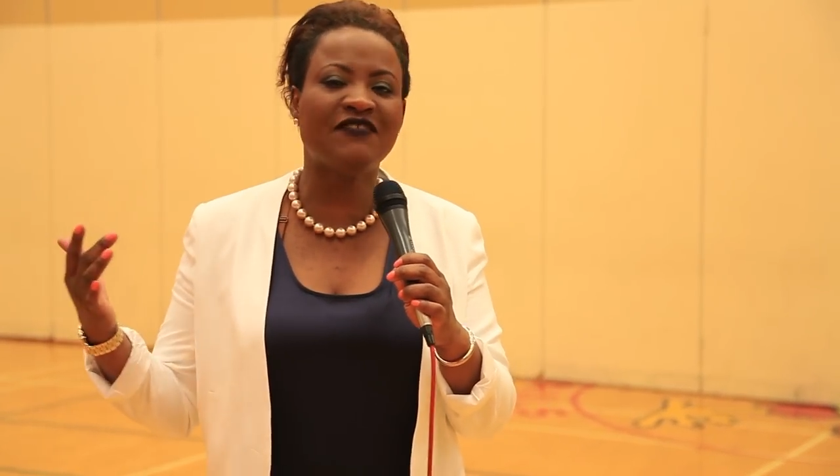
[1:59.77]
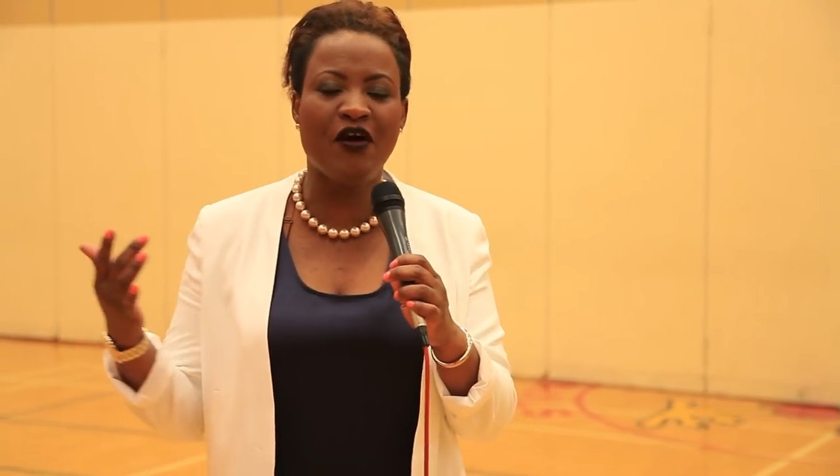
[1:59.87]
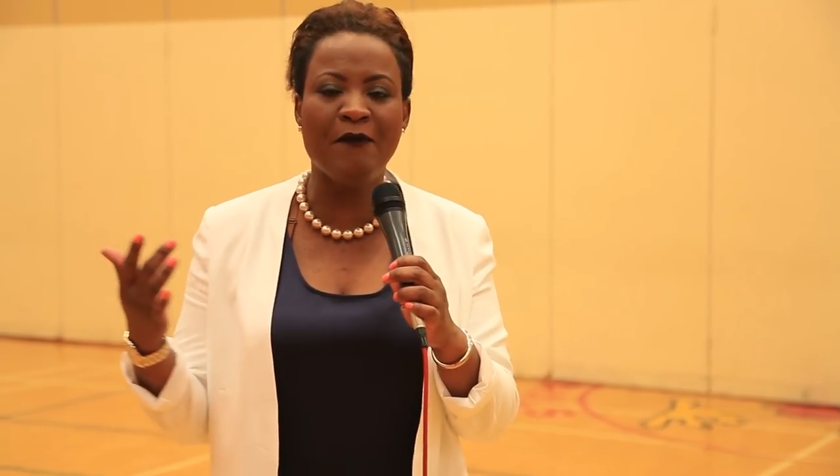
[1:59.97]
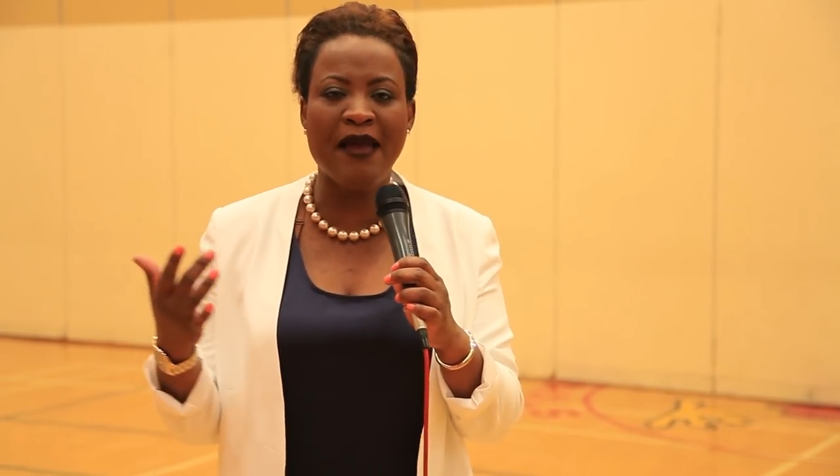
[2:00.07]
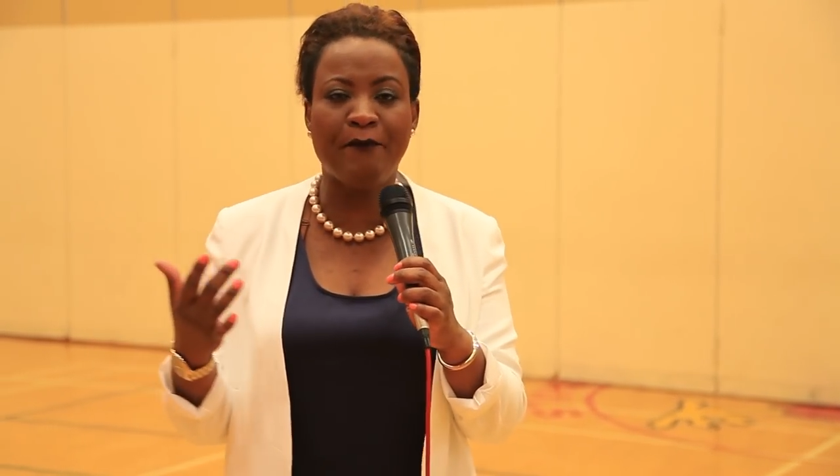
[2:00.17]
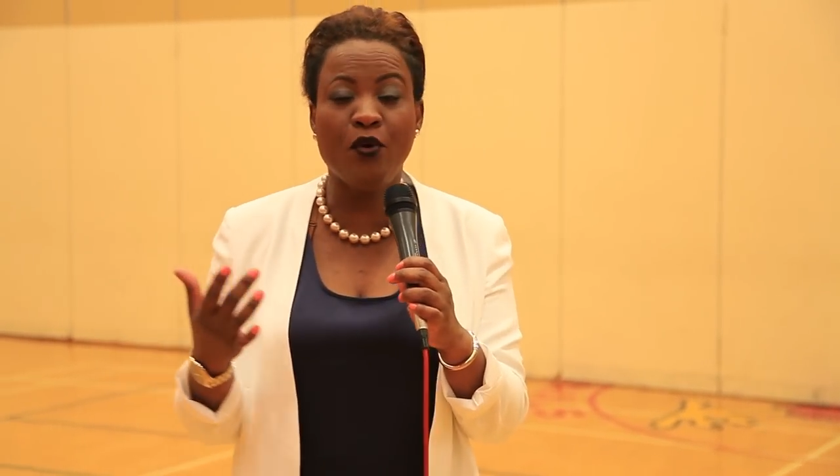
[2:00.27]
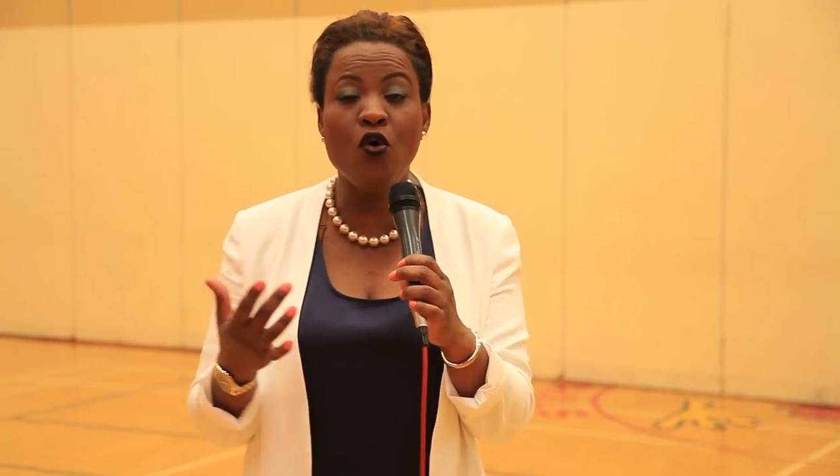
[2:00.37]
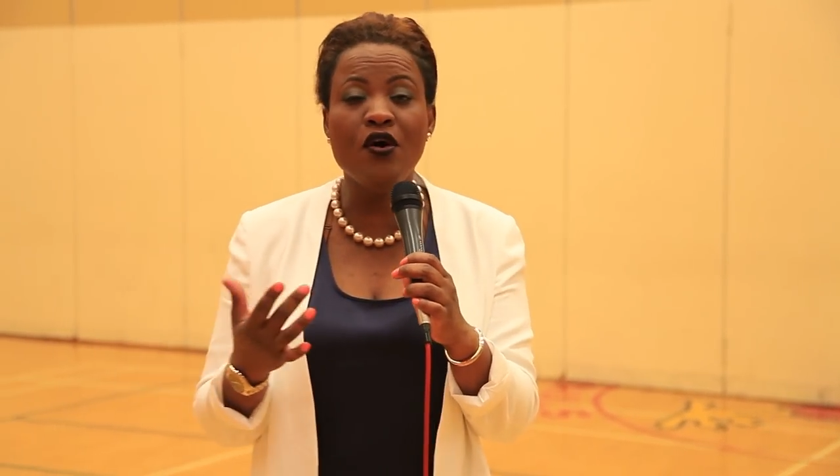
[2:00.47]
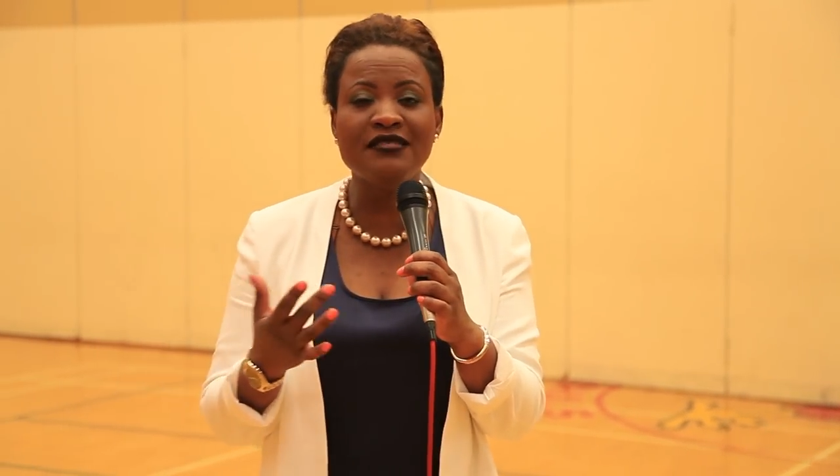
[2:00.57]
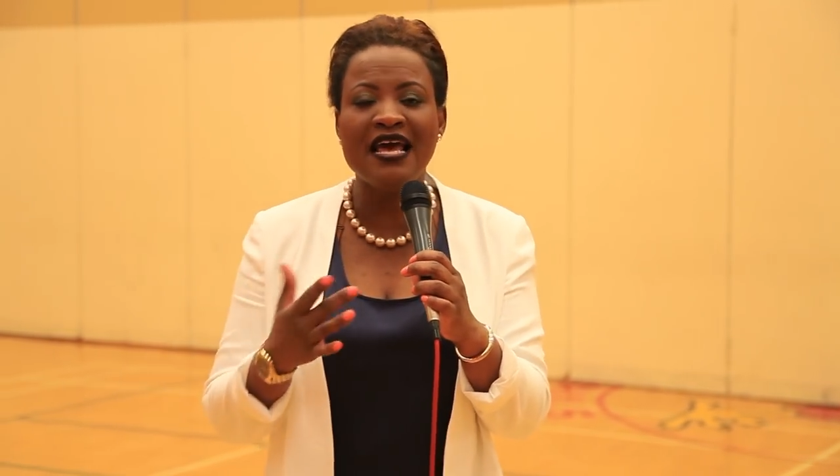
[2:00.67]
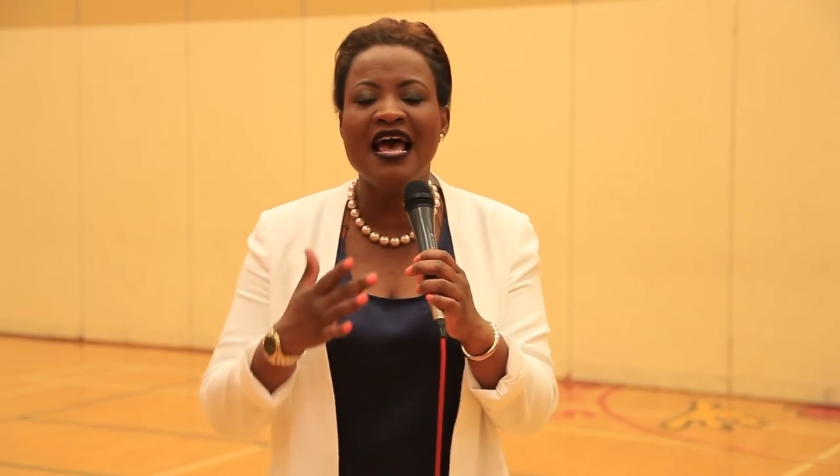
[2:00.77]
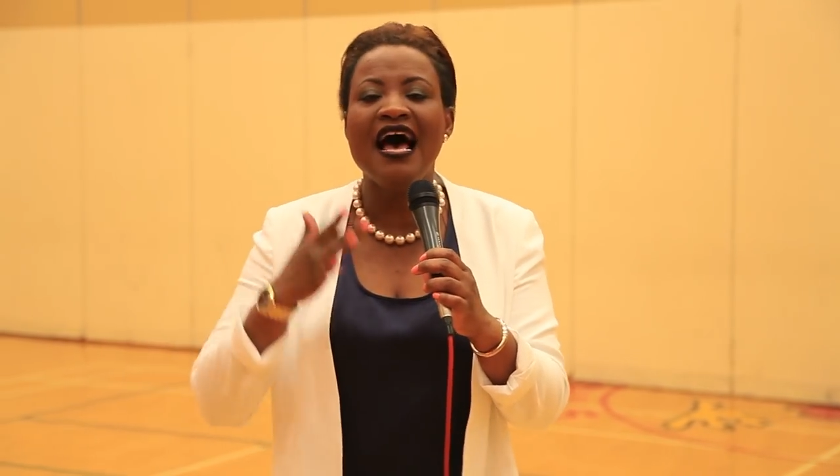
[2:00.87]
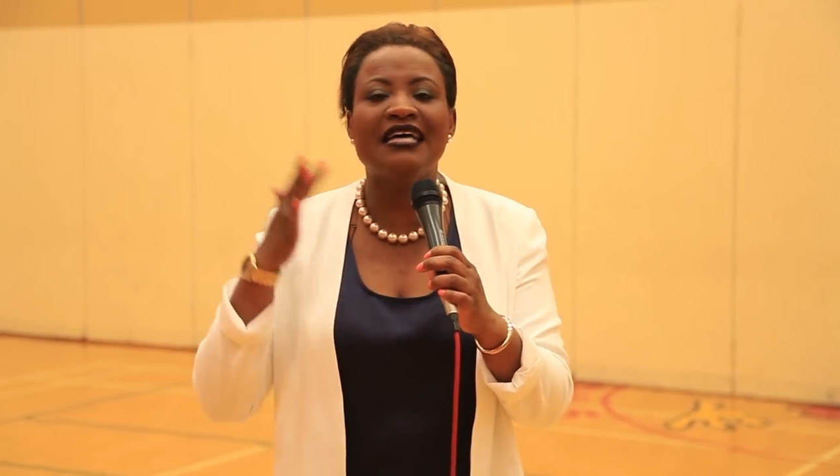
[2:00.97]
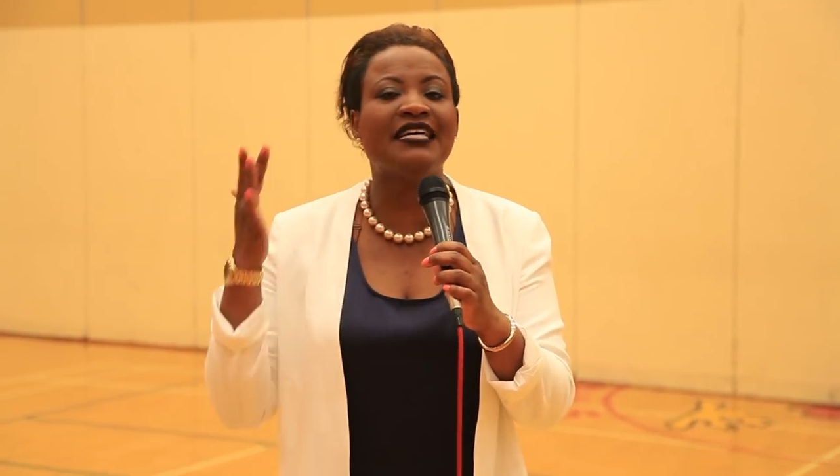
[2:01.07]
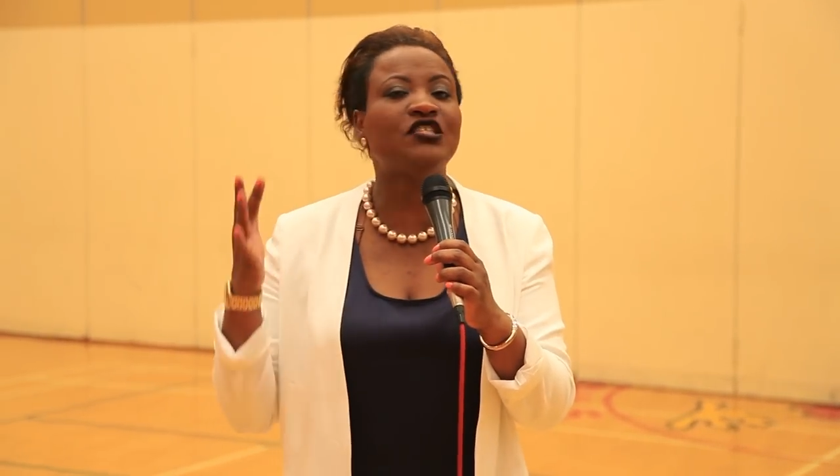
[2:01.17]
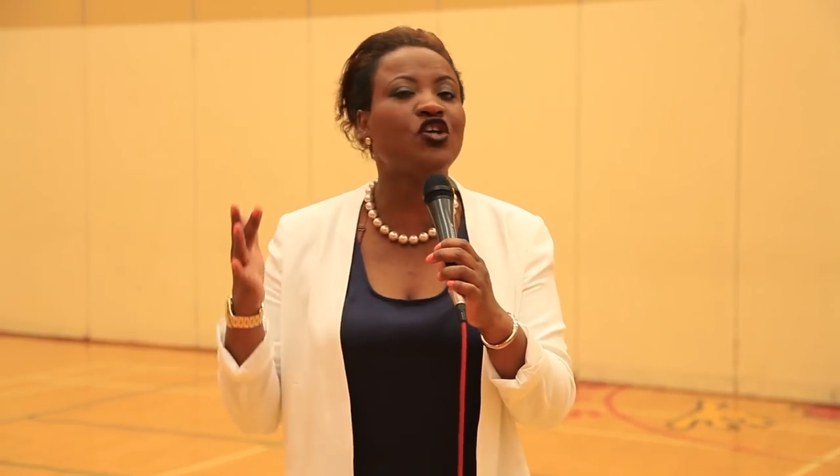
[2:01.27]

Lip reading: from my pores as I